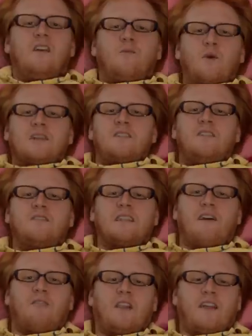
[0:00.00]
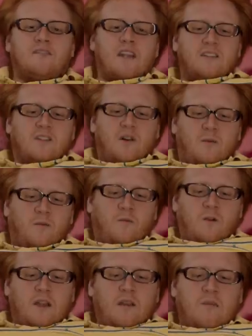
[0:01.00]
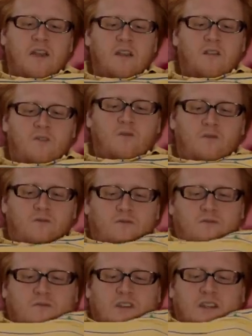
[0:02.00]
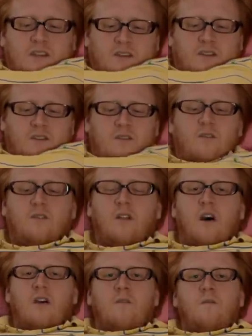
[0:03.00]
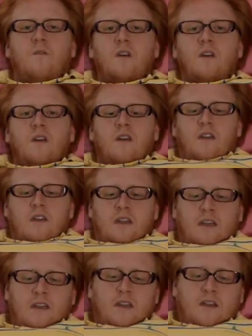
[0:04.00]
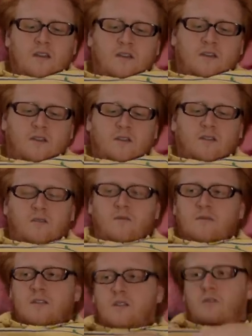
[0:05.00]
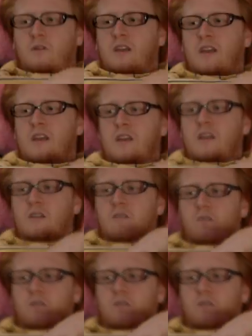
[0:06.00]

Preston used to have a life size doll before he met his love, and so he...